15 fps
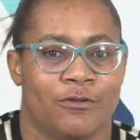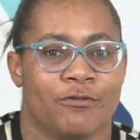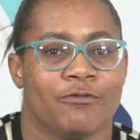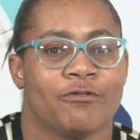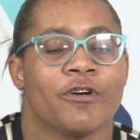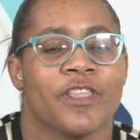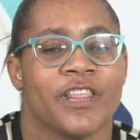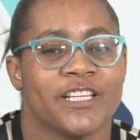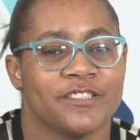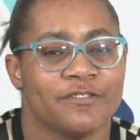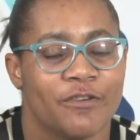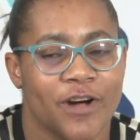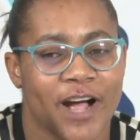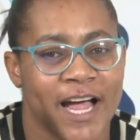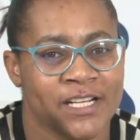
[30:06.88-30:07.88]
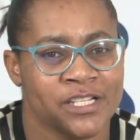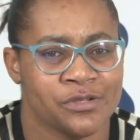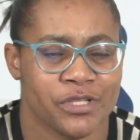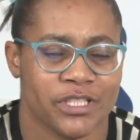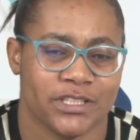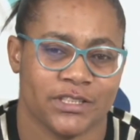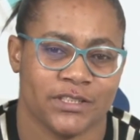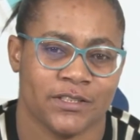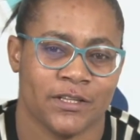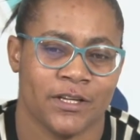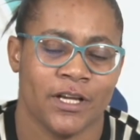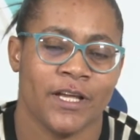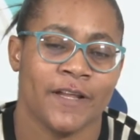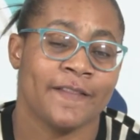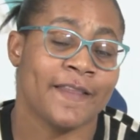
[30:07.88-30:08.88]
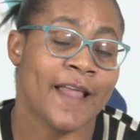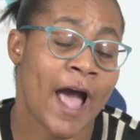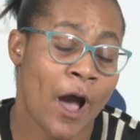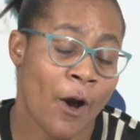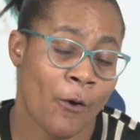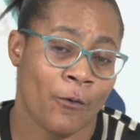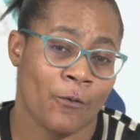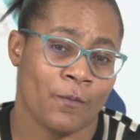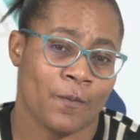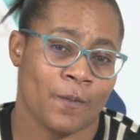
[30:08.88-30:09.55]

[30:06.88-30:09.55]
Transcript: for these 4 countries. Now,